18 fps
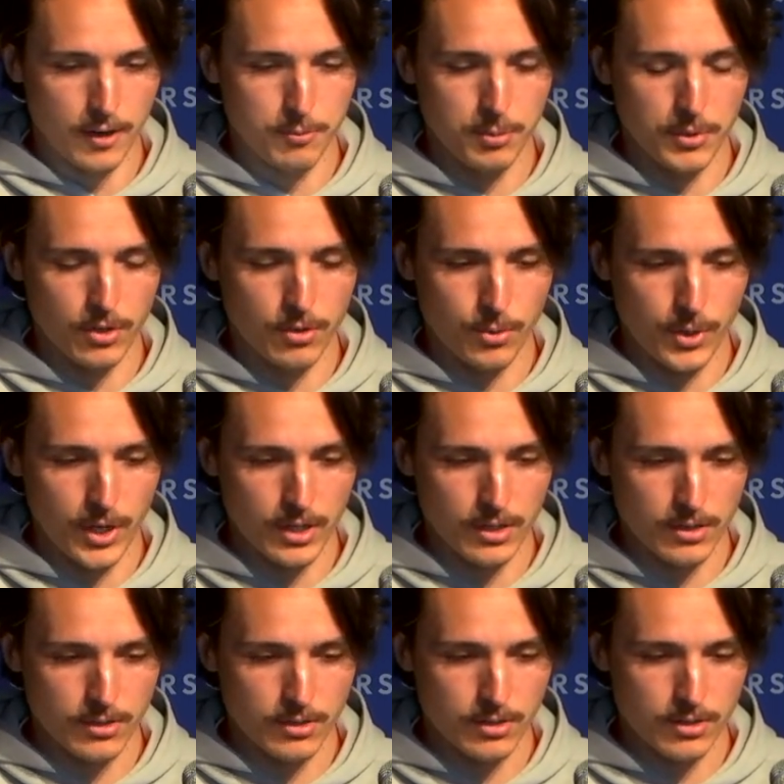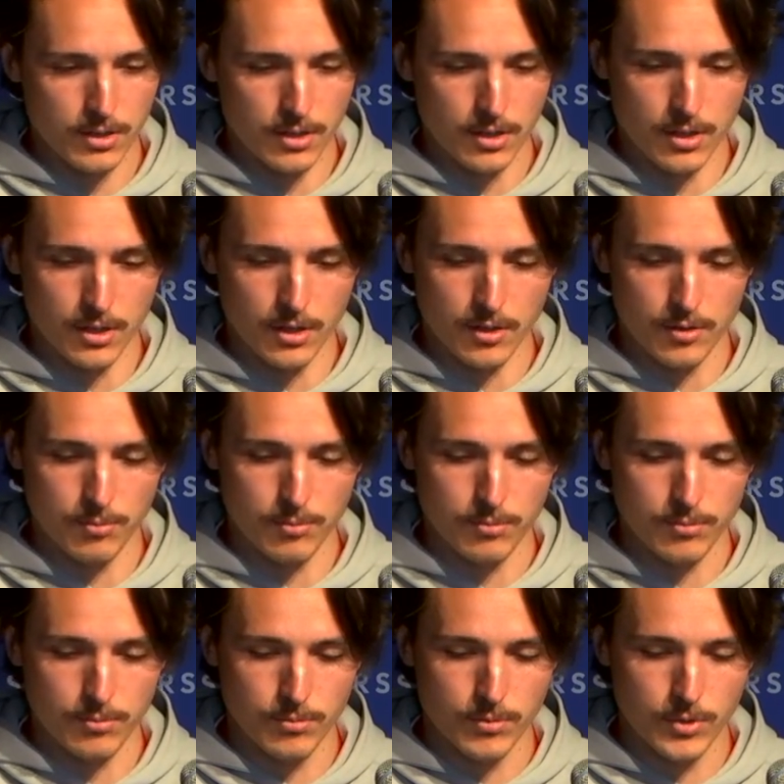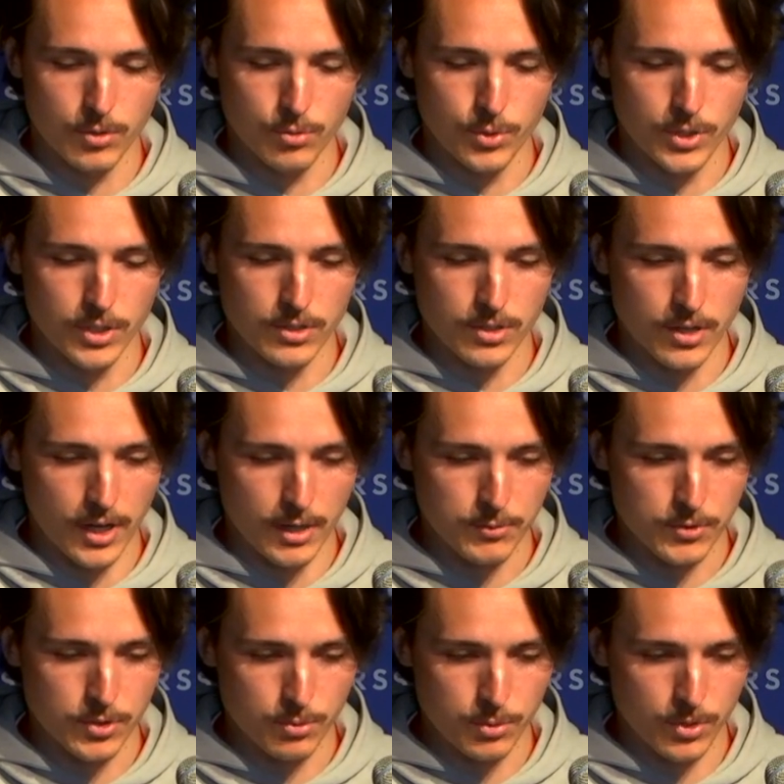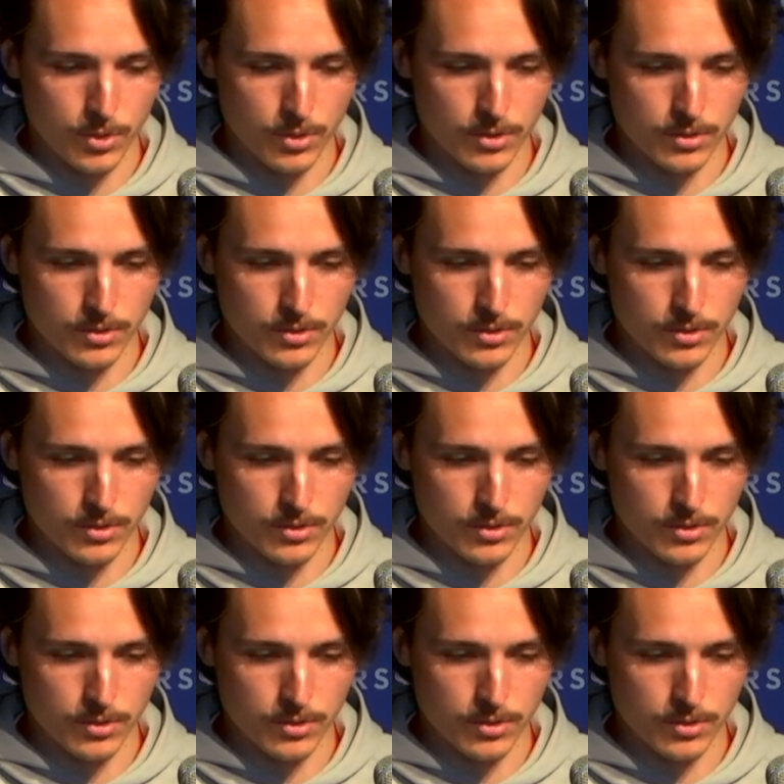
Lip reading: been created in real time. So we got this